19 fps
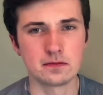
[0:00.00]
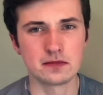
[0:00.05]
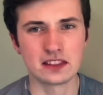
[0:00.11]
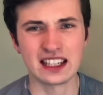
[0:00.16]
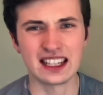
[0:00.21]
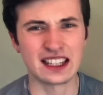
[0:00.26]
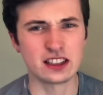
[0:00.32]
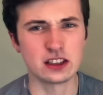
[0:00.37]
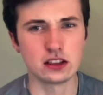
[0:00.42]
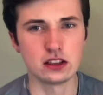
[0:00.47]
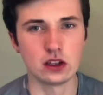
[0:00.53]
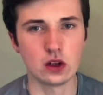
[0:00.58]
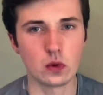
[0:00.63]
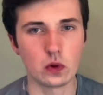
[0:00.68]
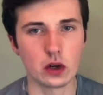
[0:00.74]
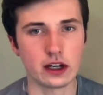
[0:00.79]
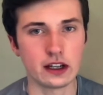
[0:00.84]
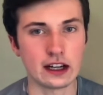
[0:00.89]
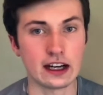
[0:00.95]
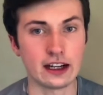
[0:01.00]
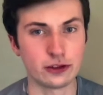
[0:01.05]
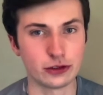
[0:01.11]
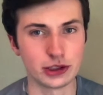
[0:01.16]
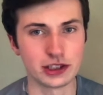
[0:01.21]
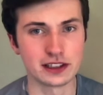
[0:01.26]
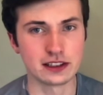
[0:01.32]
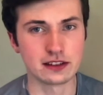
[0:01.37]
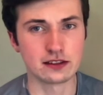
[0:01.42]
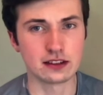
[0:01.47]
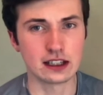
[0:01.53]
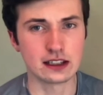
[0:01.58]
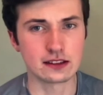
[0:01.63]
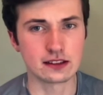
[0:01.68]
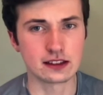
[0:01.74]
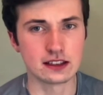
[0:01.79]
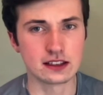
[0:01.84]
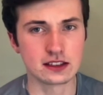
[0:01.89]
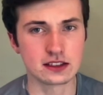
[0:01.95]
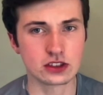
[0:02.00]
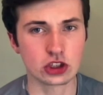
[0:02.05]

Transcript: Yeah, you know what? I really like this